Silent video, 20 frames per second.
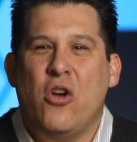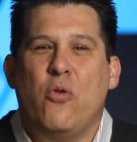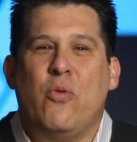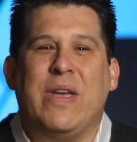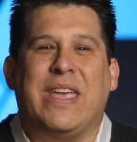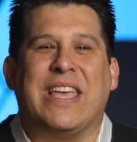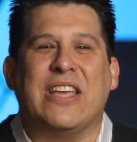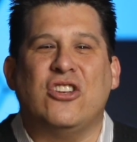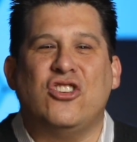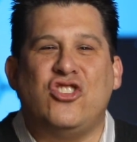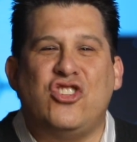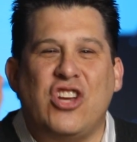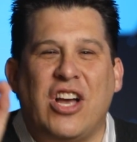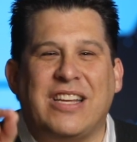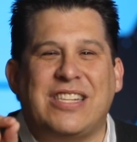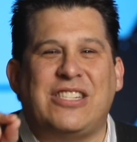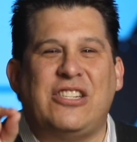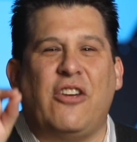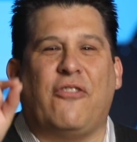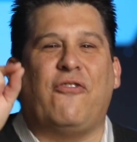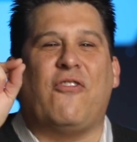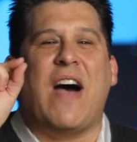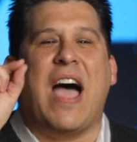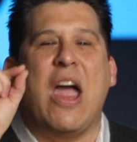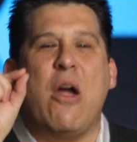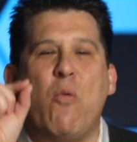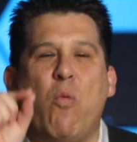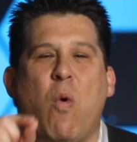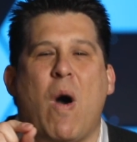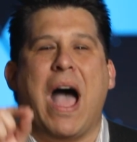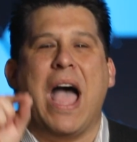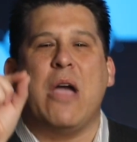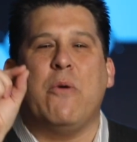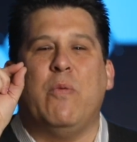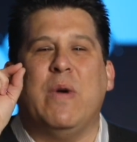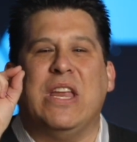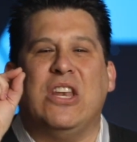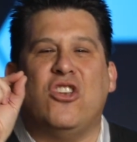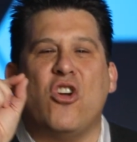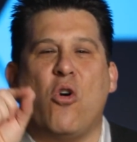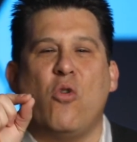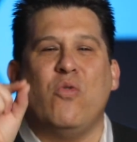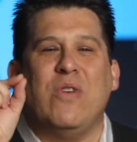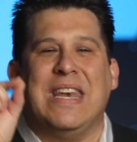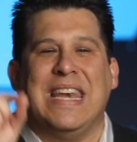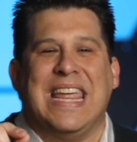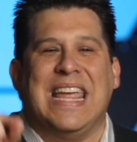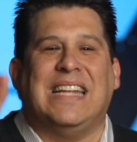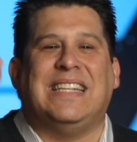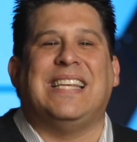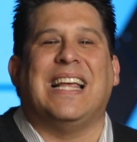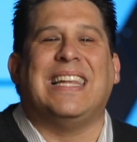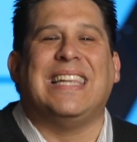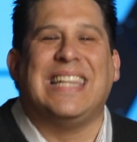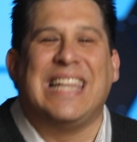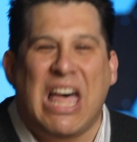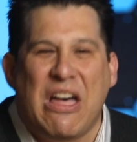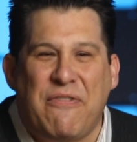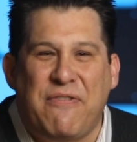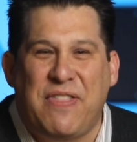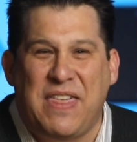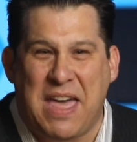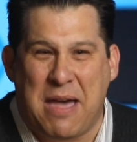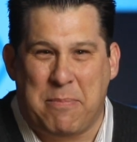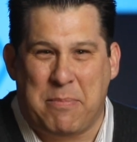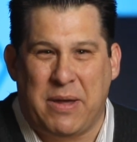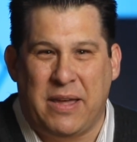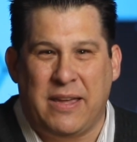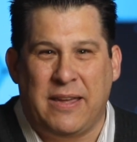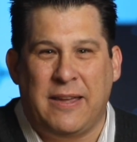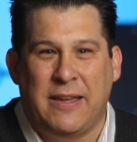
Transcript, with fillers: we can justify why we don't need to love them.